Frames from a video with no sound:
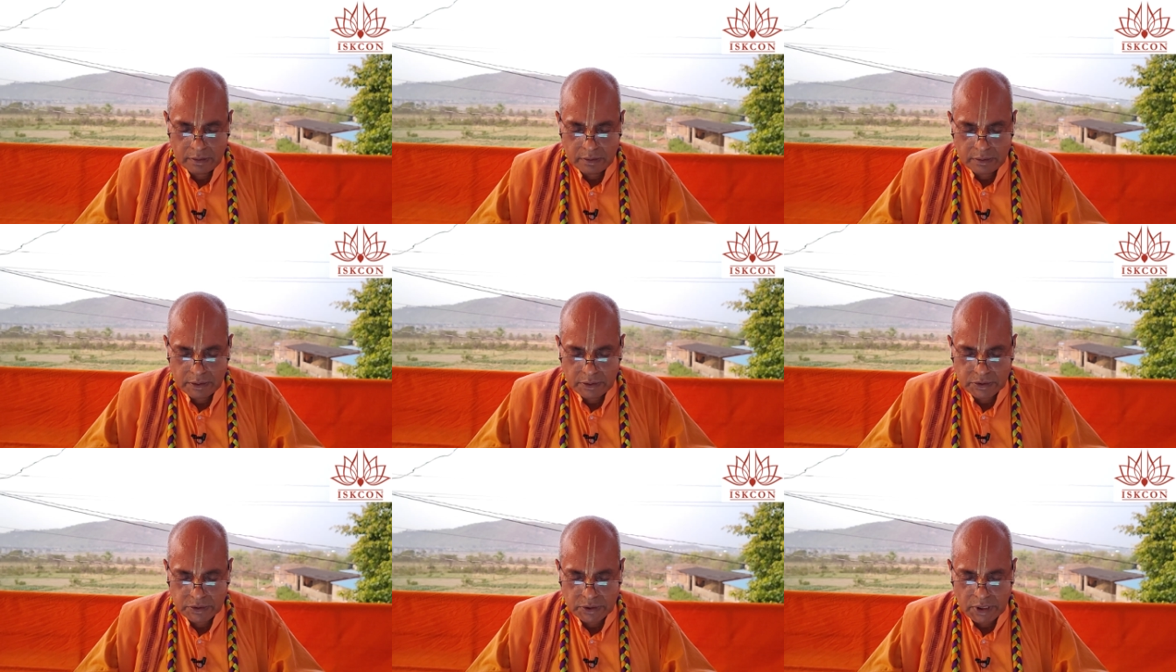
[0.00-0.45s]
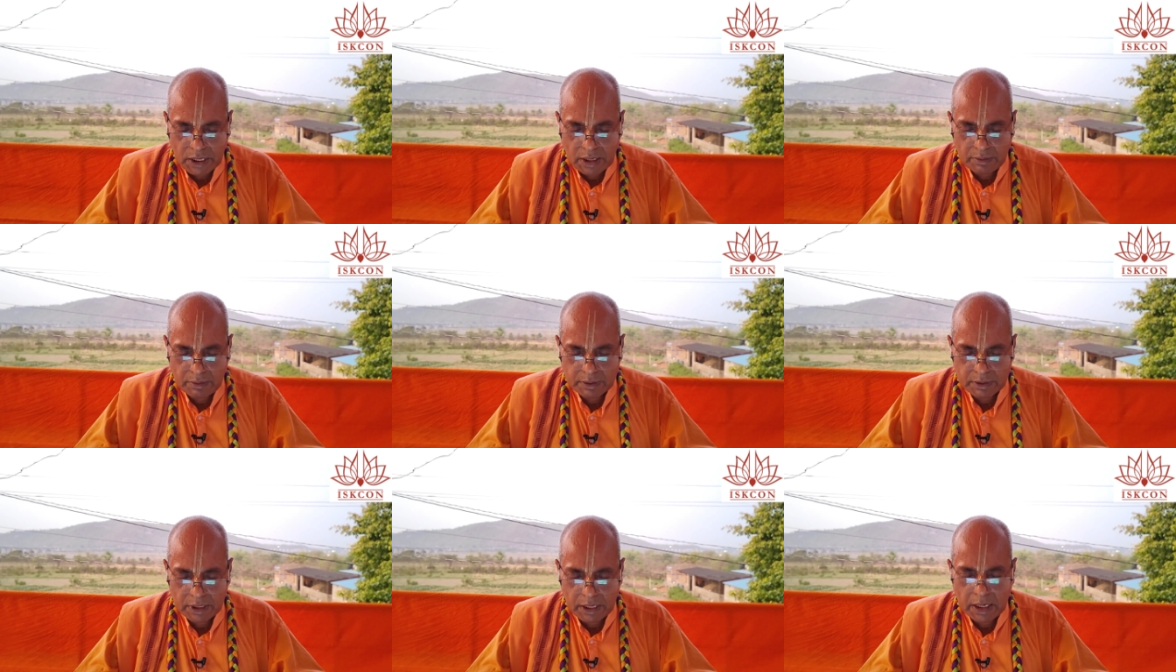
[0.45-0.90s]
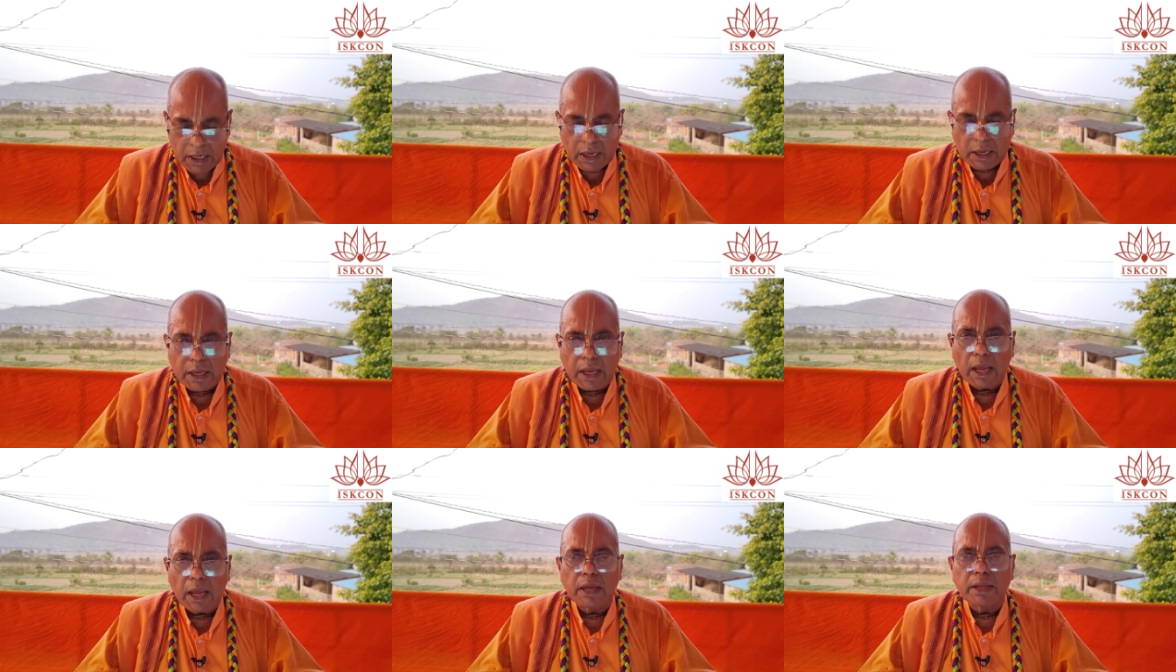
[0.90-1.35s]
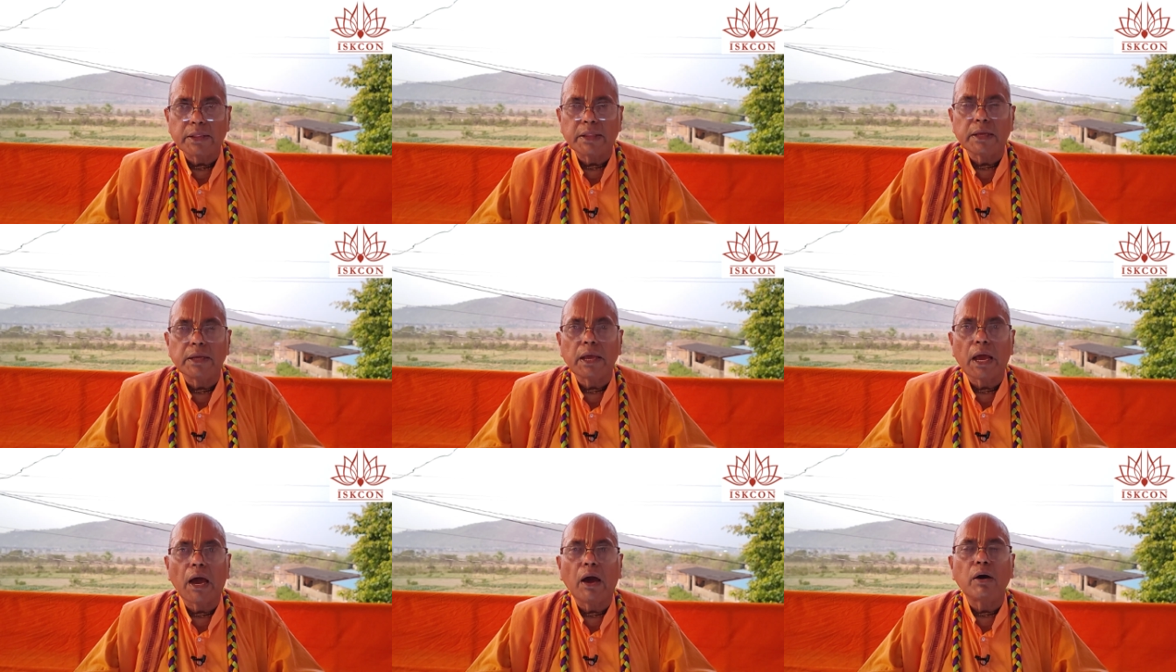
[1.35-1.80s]
Jasya avatara
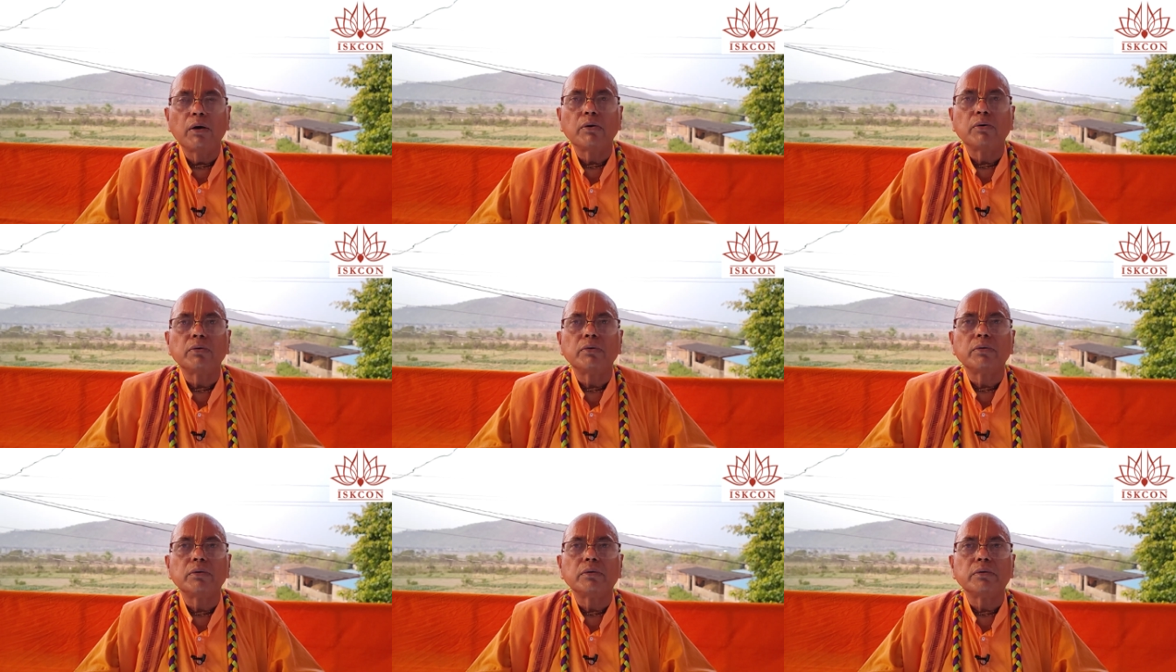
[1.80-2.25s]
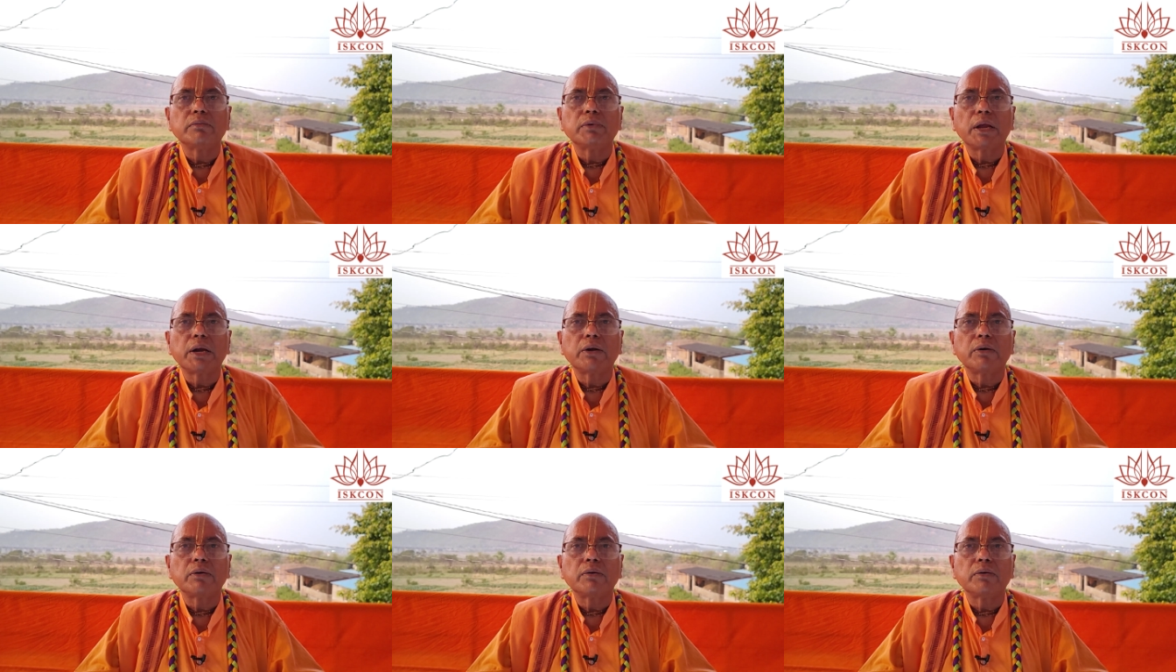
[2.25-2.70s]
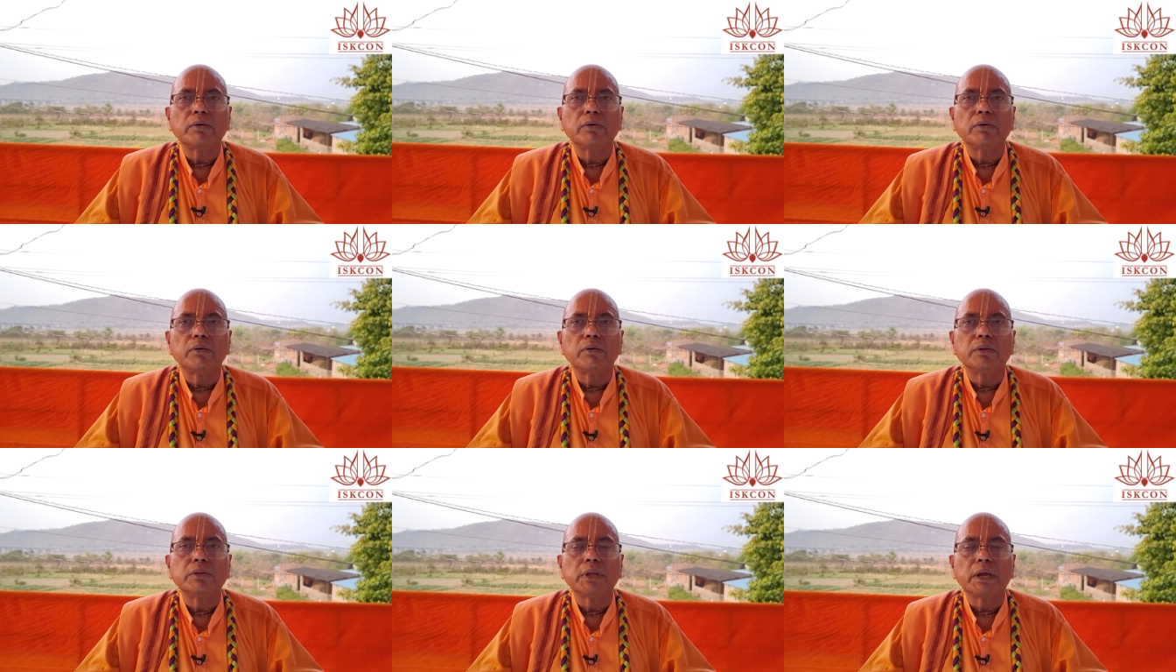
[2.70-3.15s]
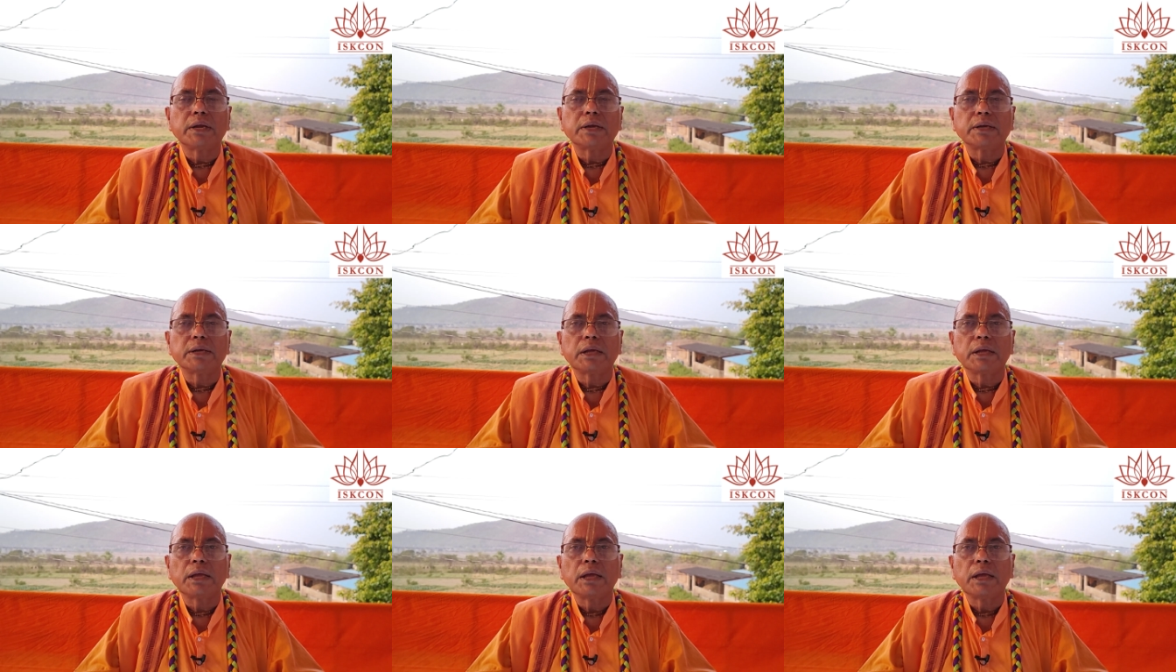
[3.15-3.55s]
gyante. How one know that